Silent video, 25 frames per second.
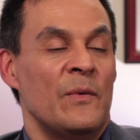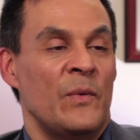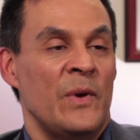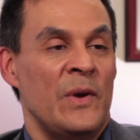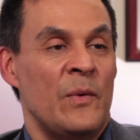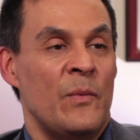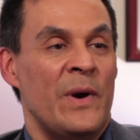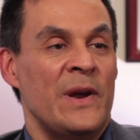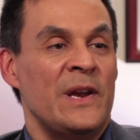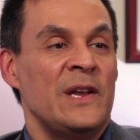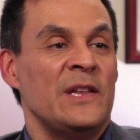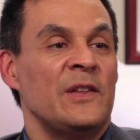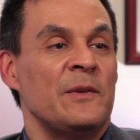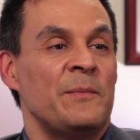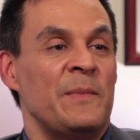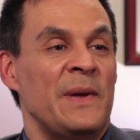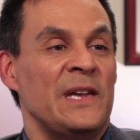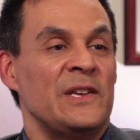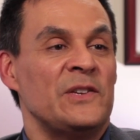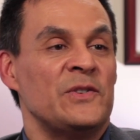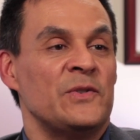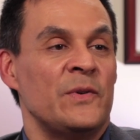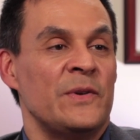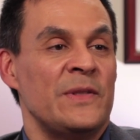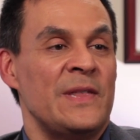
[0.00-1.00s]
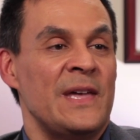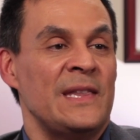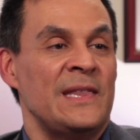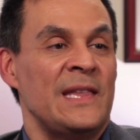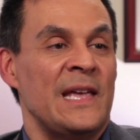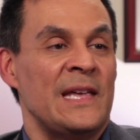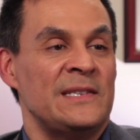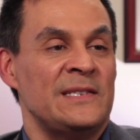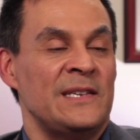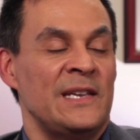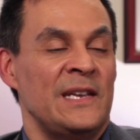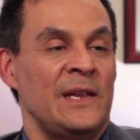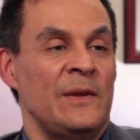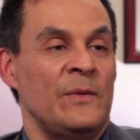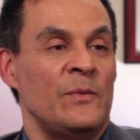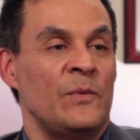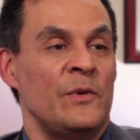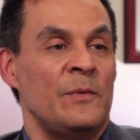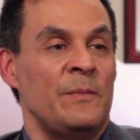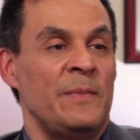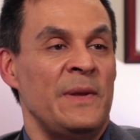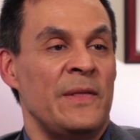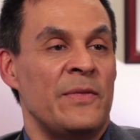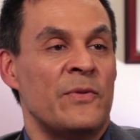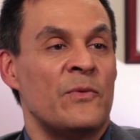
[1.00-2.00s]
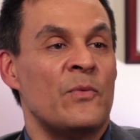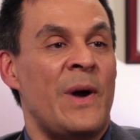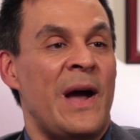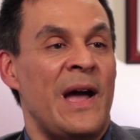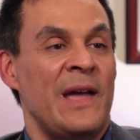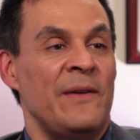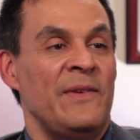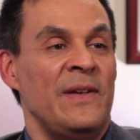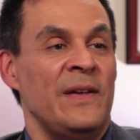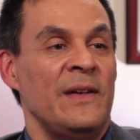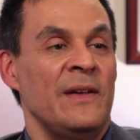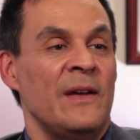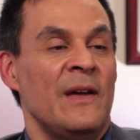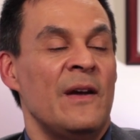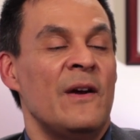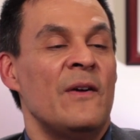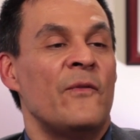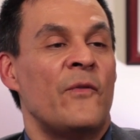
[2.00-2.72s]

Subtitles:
We wanted to make sure that that city would be thriving